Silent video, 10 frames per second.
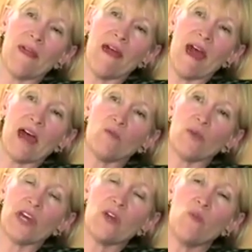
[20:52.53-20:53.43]
And
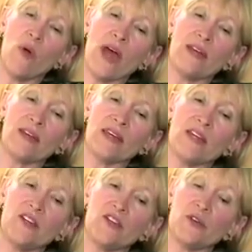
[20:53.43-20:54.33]
he went
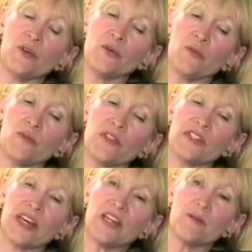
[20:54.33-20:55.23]
into the
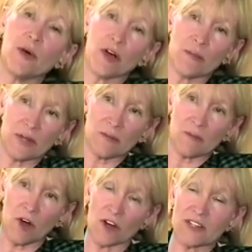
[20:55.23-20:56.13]
State Department
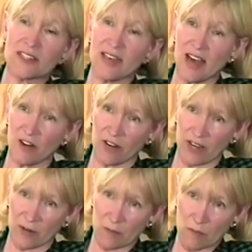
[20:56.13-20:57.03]
on a Saturday.
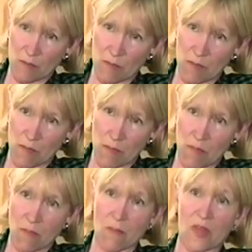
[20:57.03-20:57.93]

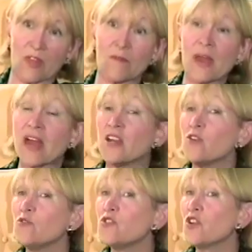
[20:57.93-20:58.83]
The man
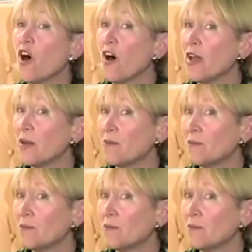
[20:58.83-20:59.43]
who saw him